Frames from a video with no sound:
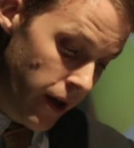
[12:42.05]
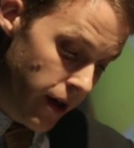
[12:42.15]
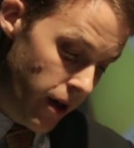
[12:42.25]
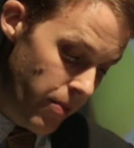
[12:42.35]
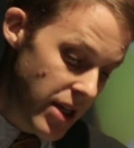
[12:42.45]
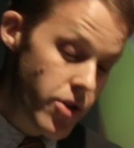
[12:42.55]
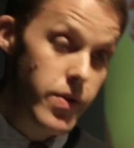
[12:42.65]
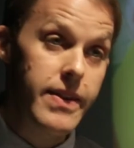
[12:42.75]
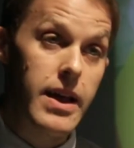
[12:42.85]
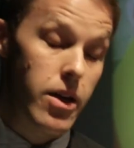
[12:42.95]
And
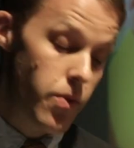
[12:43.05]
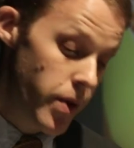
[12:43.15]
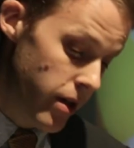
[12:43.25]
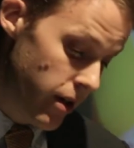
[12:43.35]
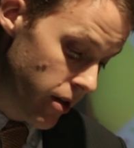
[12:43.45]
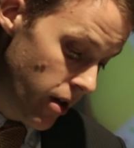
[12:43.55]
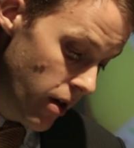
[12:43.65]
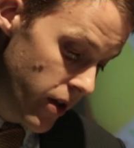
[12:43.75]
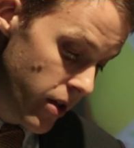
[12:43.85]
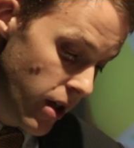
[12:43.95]
doing that, we
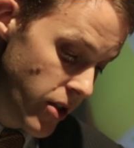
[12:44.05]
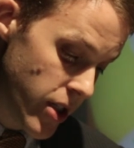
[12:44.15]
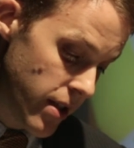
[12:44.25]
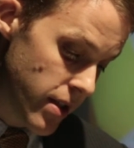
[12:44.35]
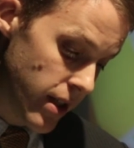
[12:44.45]
uncovered not just